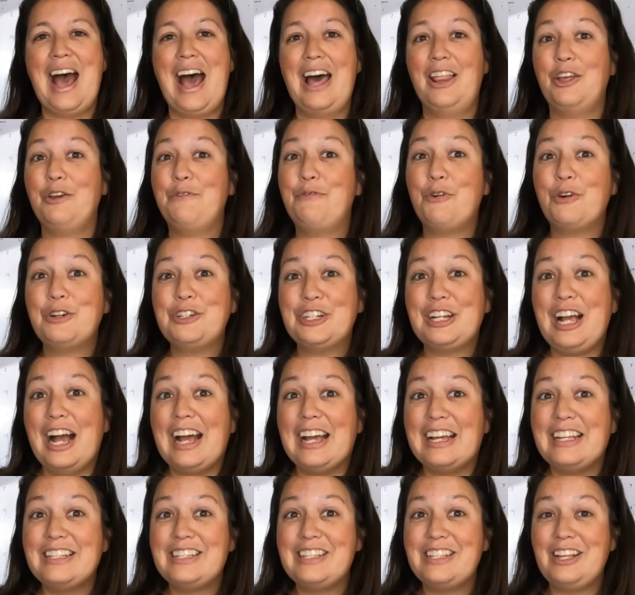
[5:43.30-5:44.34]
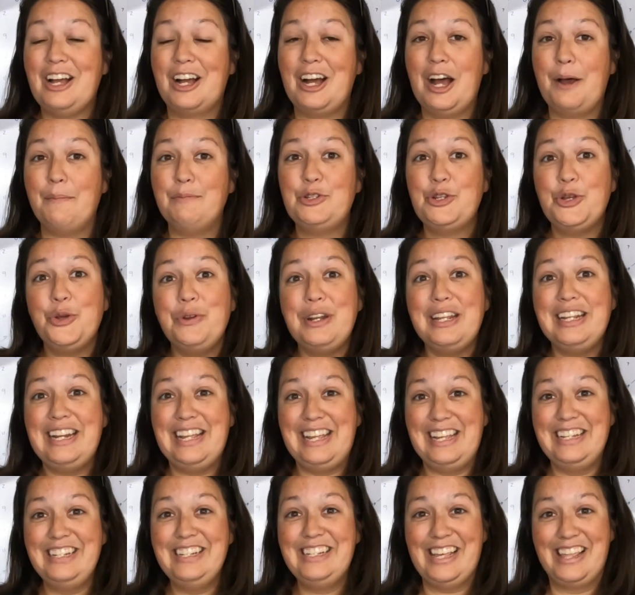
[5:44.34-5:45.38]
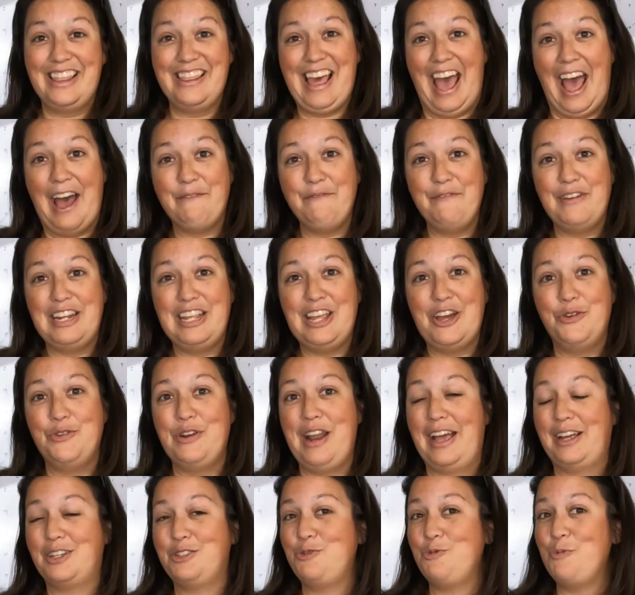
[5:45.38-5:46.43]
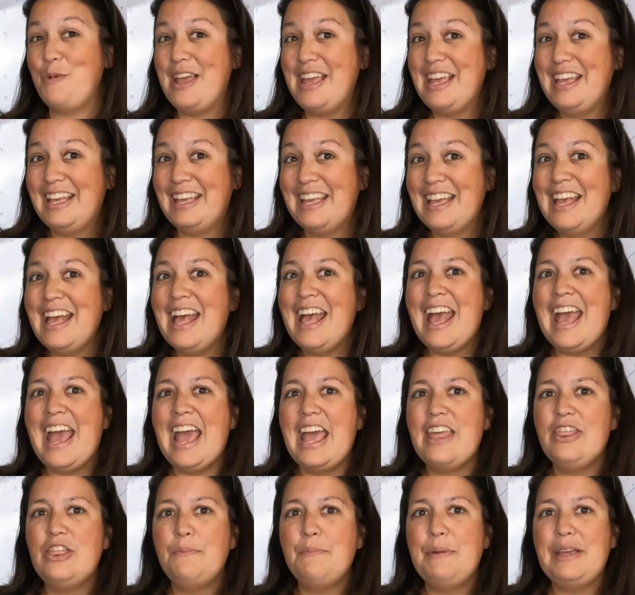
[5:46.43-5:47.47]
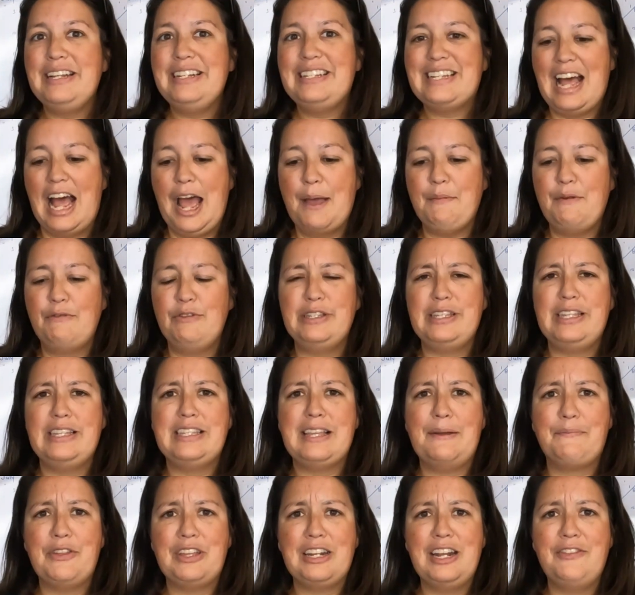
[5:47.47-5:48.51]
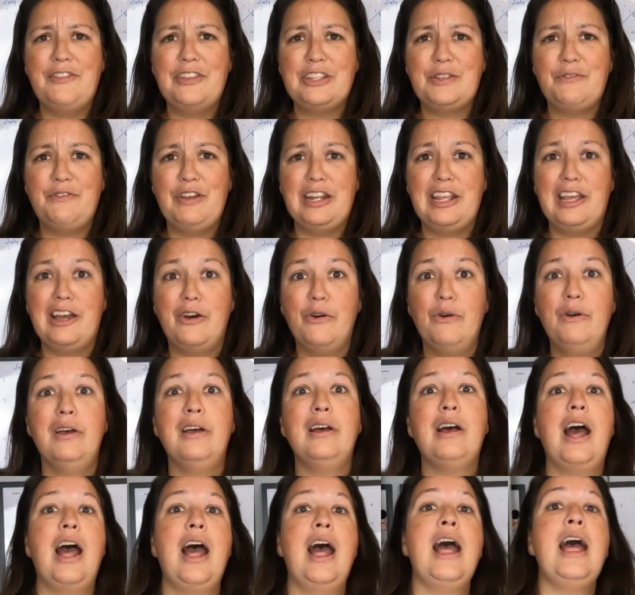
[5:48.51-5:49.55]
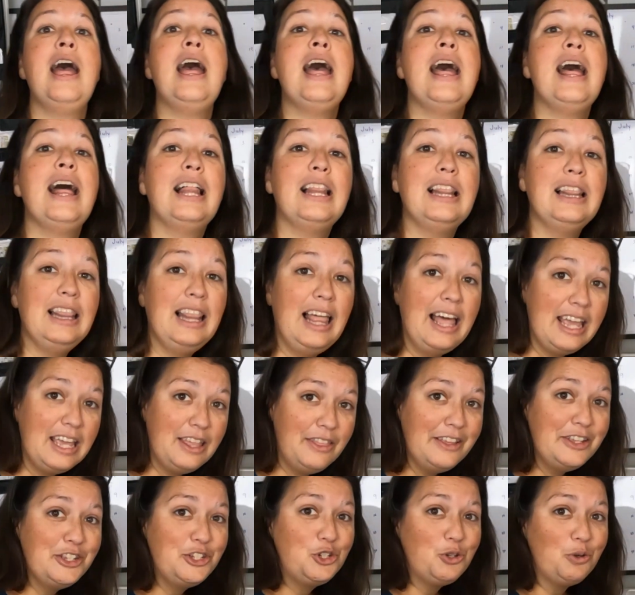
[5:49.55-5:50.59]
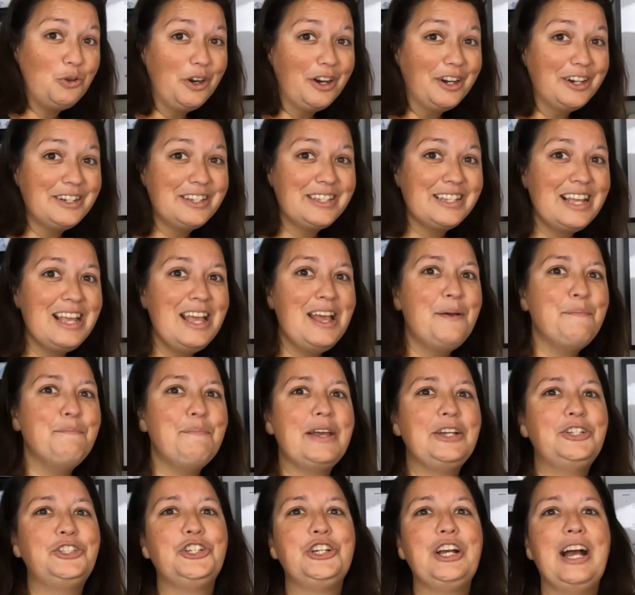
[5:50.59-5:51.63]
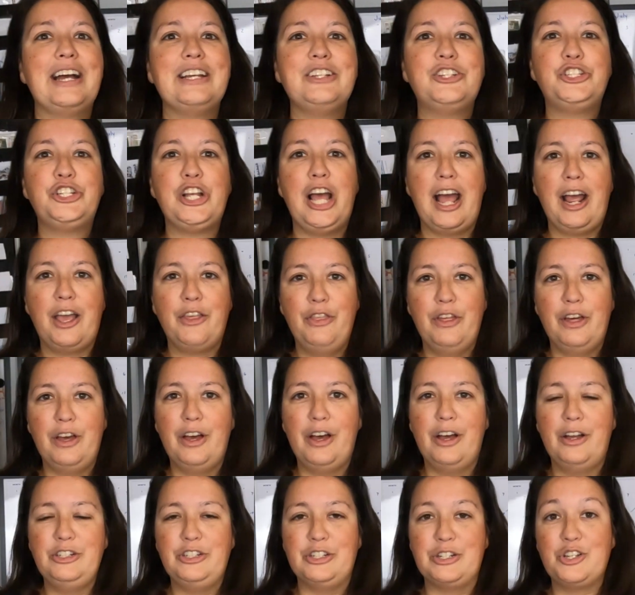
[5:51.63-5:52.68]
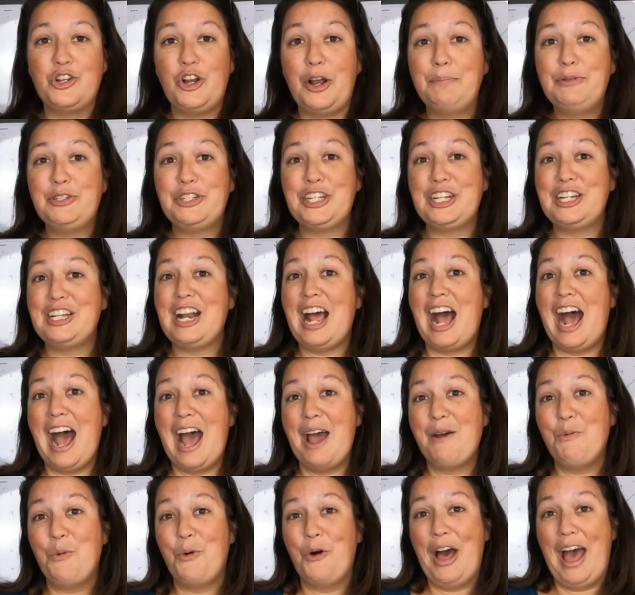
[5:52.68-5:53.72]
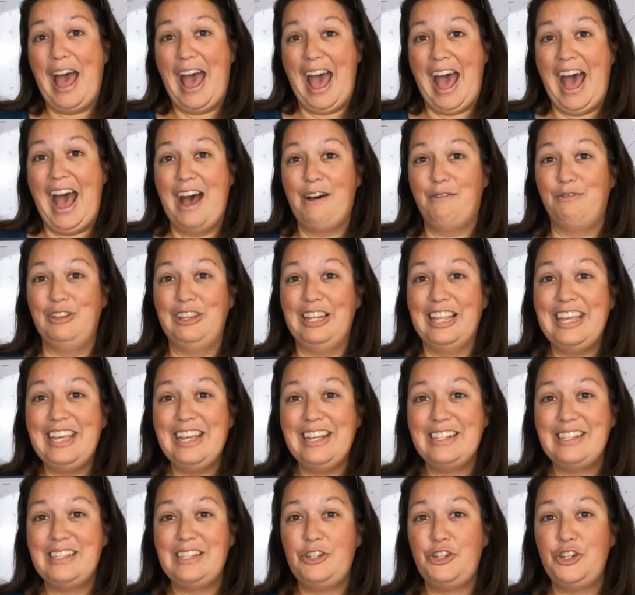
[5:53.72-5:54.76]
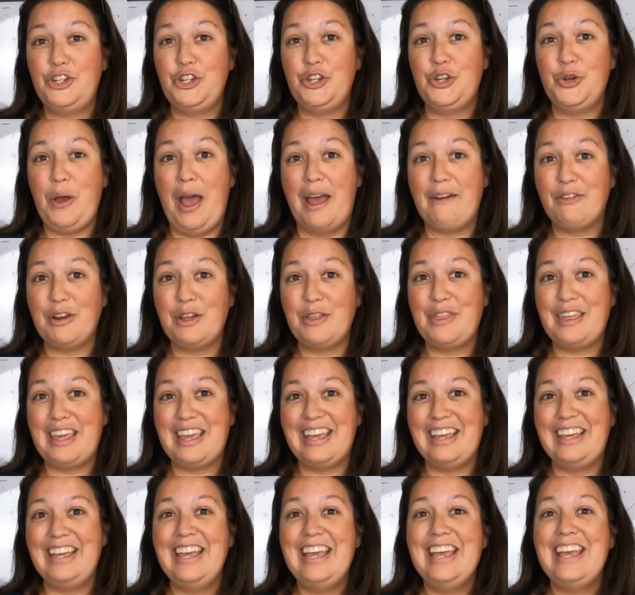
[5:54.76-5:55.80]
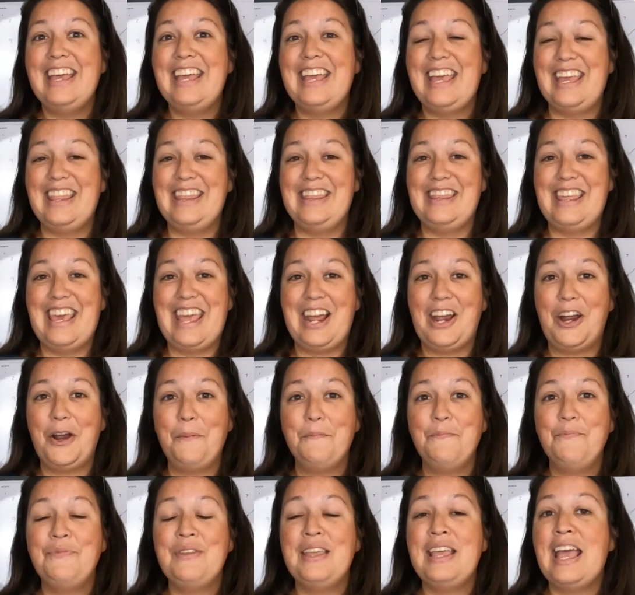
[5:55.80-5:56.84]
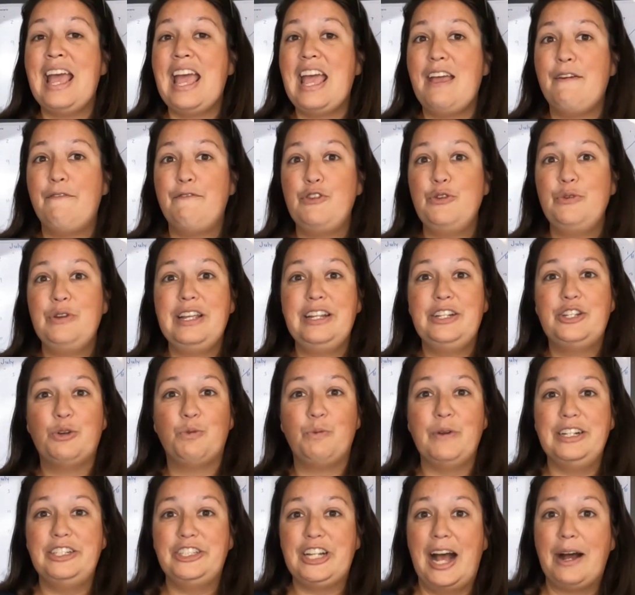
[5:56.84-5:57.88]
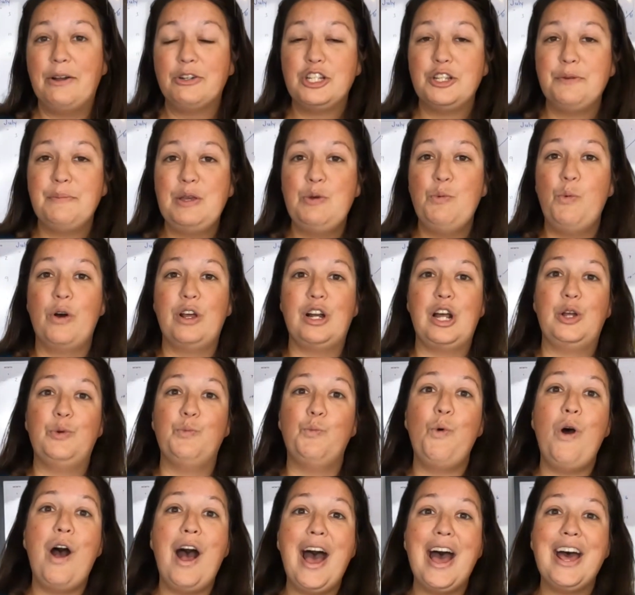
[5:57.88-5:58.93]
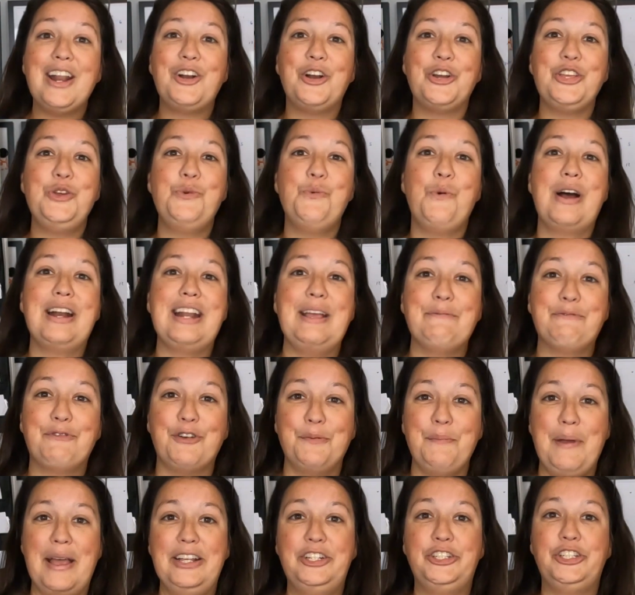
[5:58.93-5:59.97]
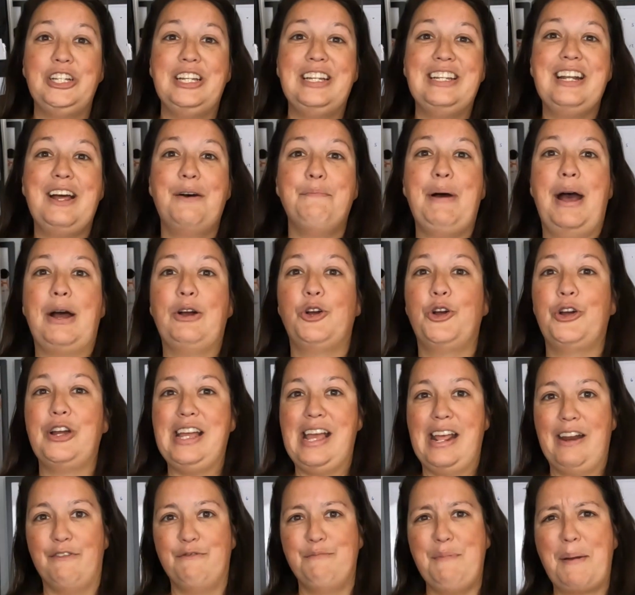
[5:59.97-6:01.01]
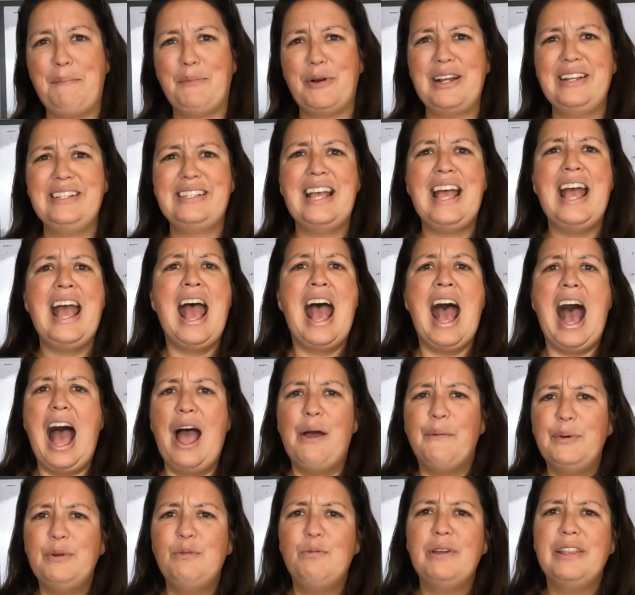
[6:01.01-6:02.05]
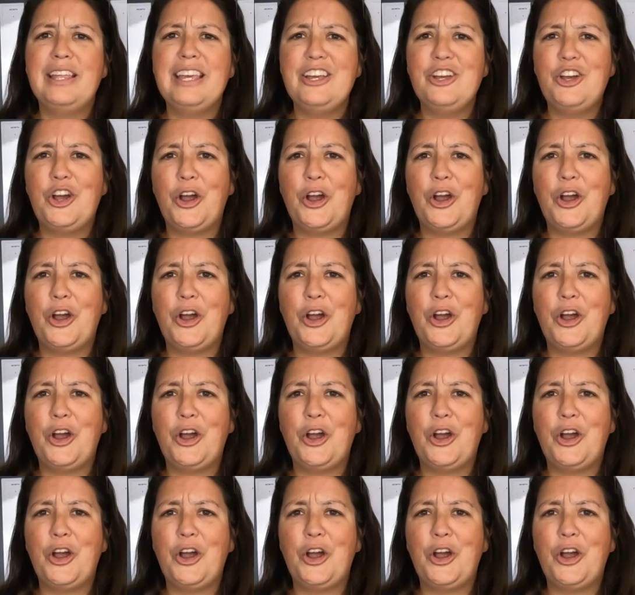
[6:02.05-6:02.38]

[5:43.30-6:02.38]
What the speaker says: I look forward to you guys tuning into that video next week. In the meantime, if you see something in this video, like these drawers, make sure you guys check the description. I will have links to everything in there. If you need to reach out to me one-on-one or you want information about Creative Memories, I would really